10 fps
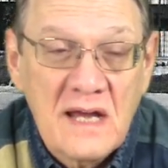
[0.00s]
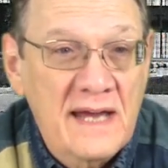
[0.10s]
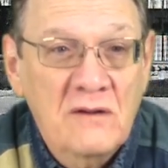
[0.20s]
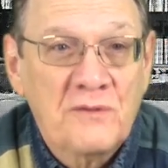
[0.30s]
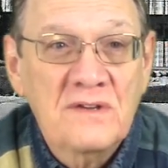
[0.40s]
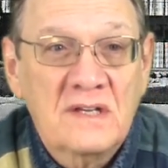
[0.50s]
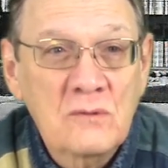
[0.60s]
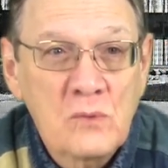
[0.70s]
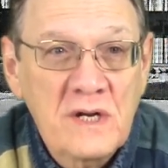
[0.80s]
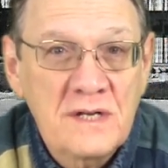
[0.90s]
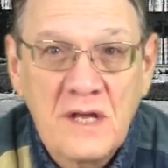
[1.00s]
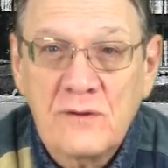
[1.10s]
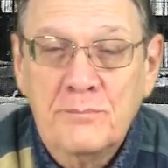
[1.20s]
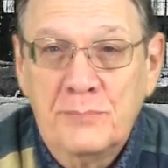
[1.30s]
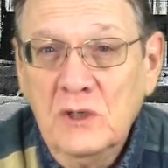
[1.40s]
I don't think he read
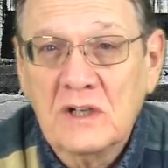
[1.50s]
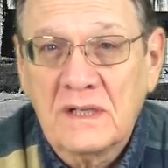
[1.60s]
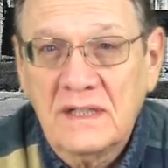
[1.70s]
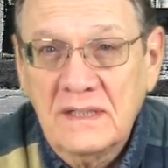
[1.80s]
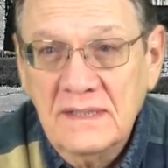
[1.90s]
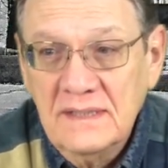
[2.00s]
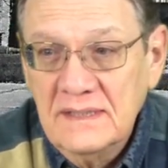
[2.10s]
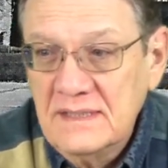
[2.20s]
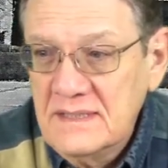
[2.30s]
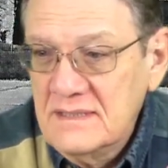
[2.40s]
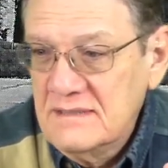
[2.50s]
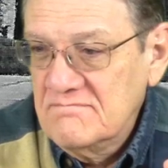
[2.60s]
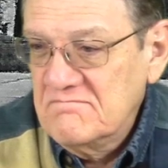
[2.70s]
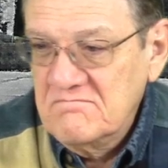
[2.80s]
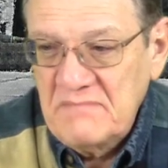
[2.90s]
another book
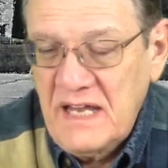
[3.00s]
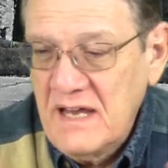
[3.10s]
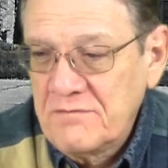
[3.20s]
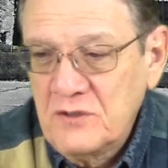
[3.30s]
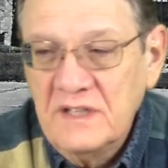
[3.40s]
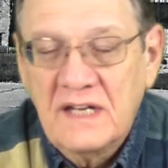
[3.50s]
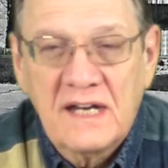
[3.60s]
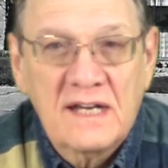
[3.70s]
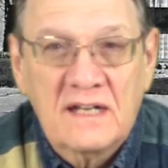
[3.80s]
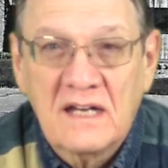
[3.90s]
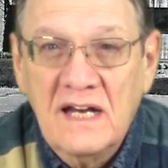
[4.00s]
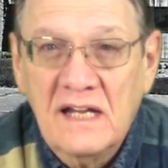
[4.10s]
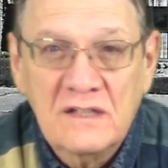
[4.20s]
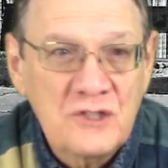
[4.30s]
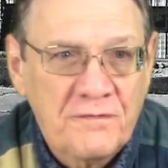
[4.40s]
after he got out of
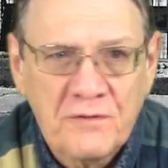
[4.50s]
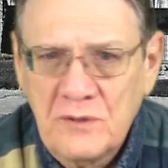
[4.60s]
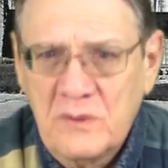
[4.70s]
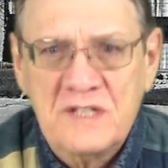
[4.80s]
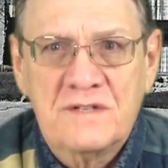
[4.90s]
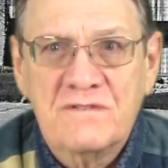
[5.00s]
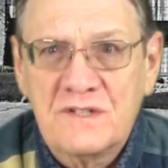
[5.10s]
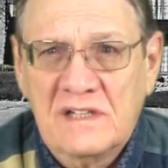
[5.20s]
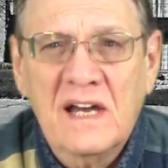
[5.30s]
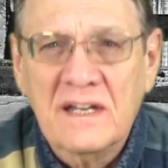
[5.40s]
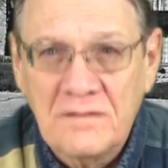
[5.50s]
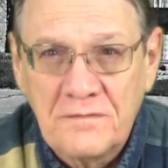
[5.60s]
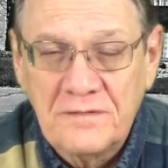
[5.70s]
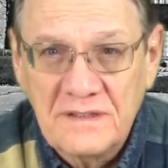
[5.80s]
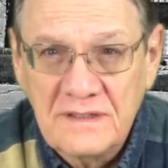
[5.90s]
college for the rest of his
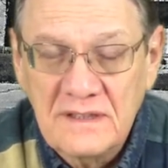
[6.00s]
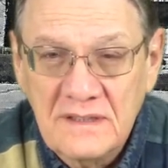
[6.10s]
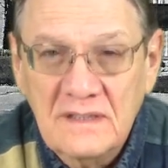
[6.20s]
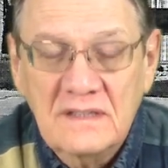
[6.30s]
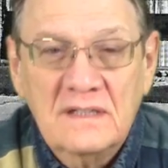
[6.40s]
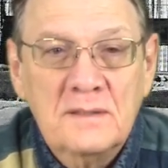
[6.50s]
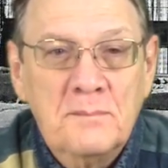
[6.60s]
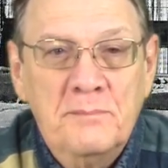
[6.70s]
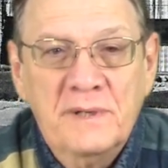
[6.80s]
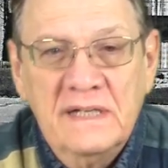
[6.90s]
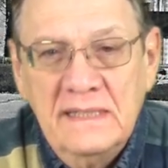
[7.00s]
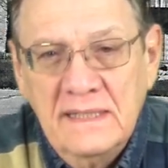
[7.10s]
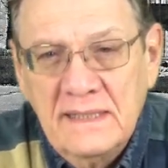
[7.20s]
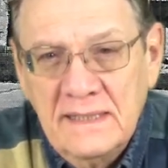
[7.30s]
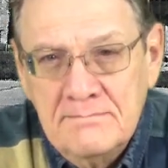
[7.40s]
life. But
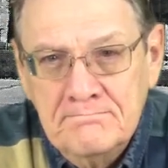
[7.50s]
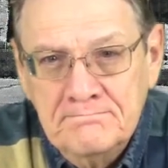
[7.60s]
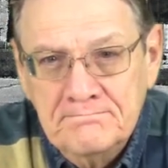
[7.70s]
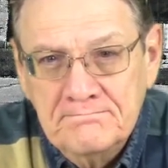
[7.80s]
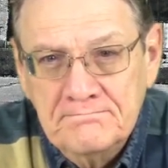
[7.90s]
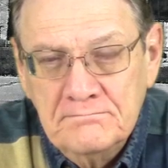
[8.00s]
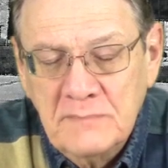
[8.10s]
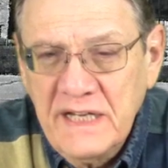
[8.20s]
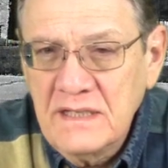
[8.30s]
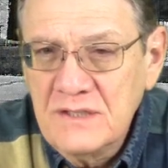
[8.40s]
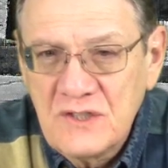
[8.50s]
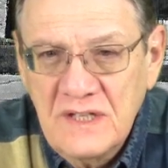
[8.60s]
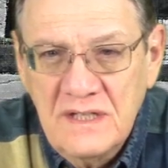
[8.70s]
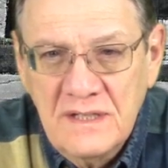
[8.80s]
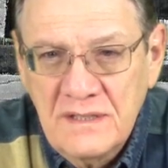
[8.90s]
Mike and
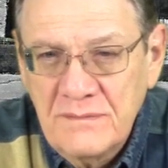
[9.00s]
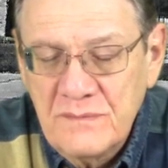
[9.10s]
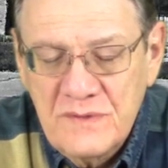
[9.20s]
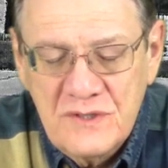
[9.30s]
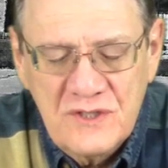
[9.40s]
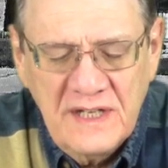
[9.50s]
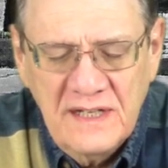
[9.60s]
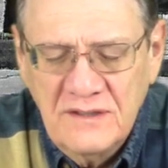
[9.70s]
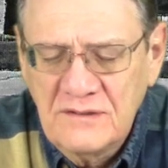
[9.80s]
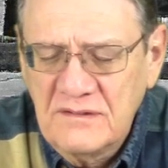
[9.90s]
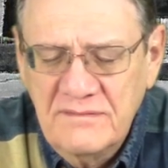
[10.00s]
Tina stayed